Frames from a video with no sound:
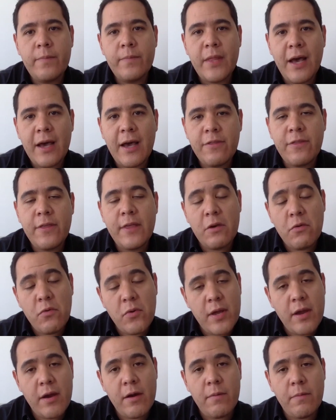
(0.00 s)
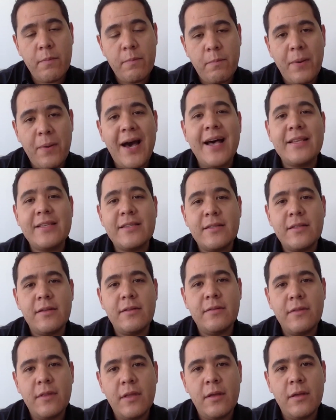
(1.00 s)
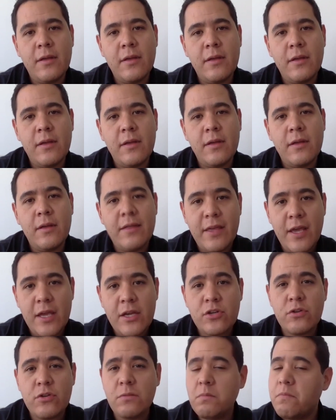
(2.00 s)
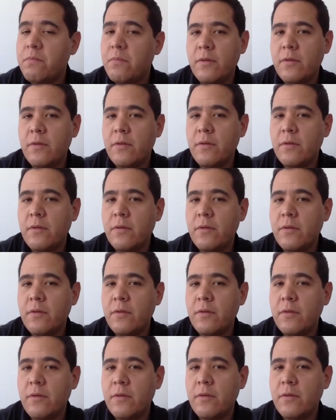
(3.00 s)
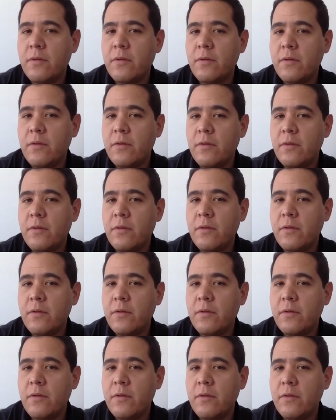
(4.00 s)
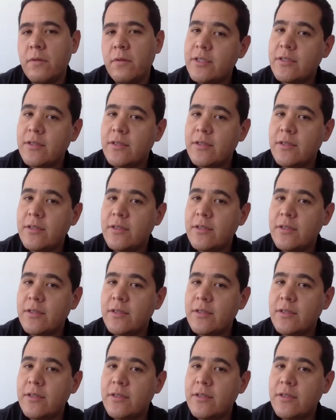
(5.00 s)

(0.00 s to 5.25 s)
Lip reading: I think we are past the validation phase for us. And now it's